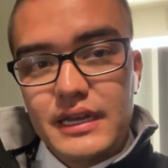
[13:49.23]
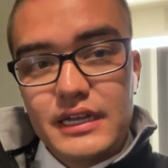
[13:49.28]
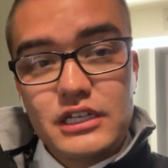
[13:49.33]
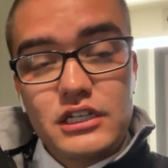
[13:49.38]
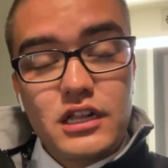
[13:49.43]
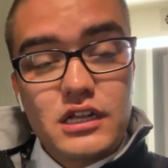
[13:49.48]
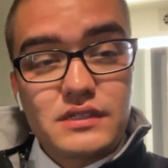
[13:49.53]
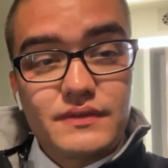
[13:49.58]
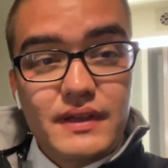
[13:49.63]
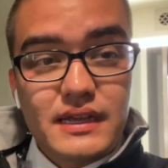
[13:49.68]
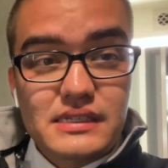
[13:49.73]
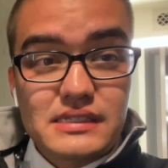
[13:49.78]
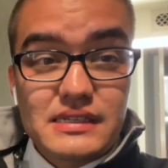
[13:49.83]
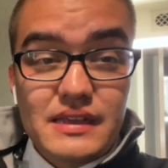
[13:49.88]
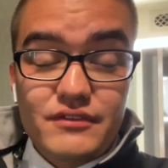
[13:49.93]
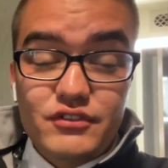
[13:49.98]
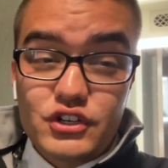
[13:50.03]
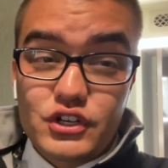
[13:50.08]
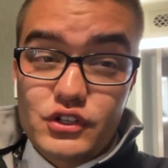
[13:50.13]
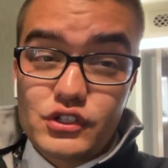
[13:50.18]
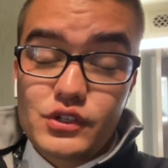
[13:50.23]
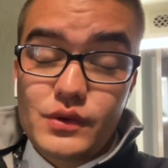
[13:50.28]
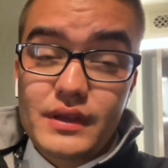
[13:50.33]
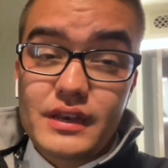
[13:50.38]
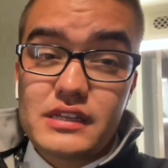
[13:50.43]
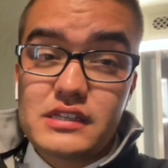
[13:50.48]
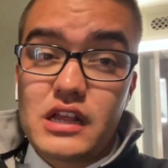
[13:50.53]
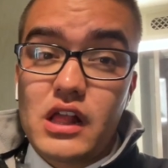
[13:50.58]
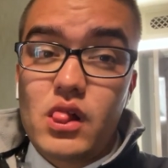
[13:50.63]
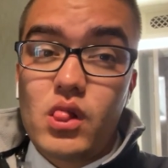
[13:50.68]
Las Vegas this afternoon. So it
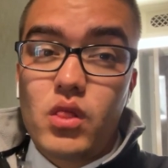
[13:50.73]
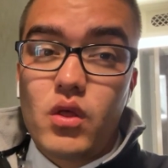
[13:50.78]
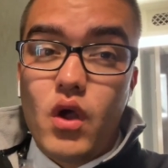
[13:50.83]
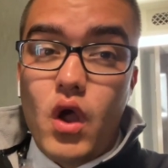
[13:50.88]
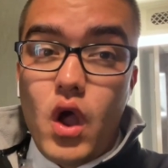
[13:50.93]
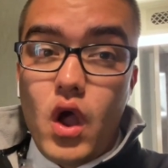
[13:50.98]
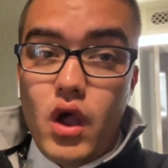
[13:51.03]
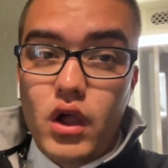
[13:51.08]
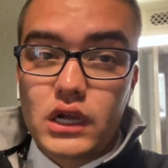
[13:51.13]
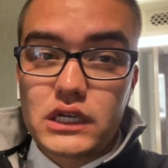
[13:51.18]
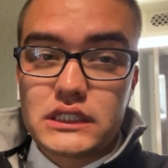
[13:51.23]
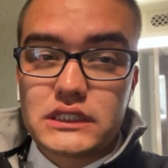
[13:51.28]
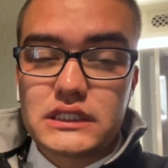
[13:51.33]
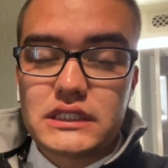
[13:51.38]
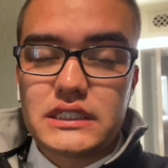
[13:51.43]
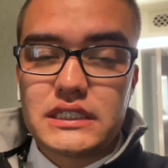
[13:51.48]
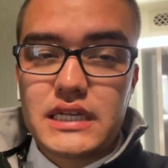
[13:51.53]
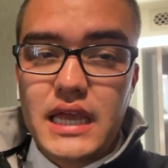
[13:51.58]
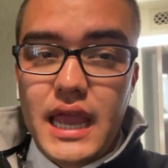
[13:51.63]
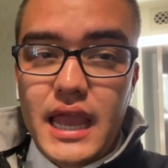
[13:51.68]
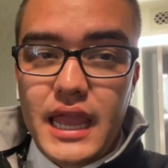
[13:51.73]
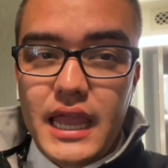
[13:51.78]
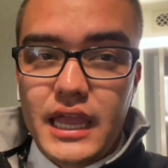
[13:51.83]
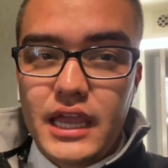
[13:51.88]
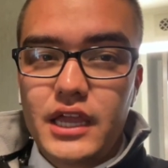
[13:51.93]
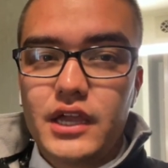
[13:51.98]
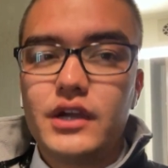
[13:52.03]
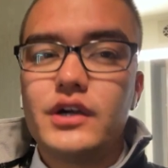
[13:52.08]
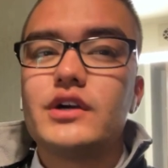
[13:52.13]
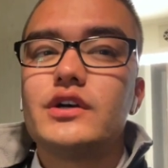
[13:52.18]
is a long
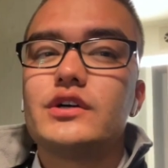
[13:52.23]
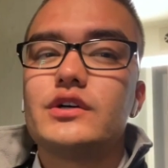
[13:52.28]
day.